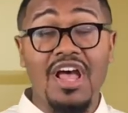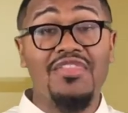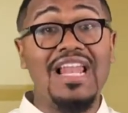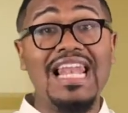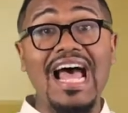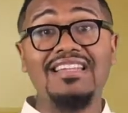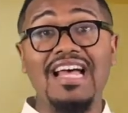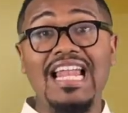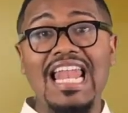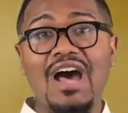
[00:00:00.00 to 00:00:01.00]
the ladder
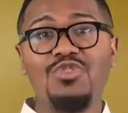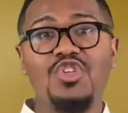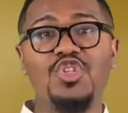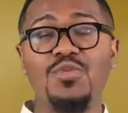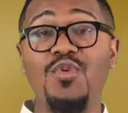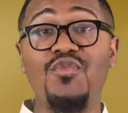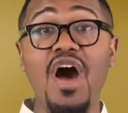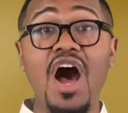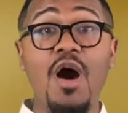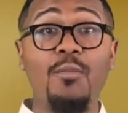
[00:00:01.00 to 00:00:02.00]
allows us to move
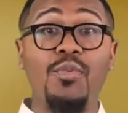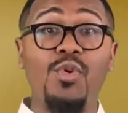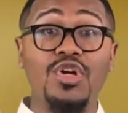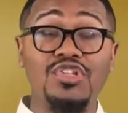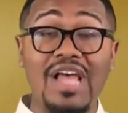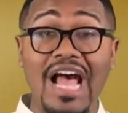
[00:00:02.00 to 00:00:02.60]
upwards